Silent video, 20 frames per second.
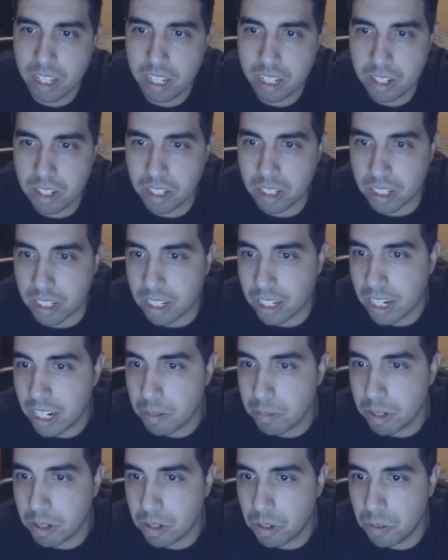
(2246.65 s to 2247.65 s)
Hey, Gon,
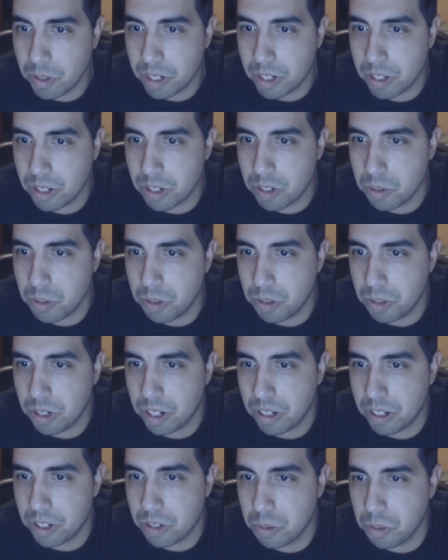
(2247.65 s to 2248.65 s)
how about going to the
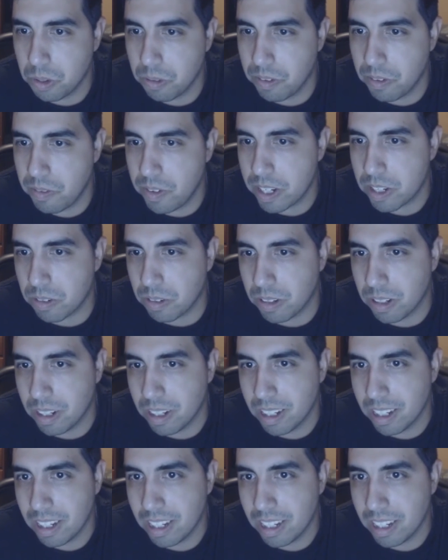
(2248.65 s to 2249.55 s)
on a tour of the vessel?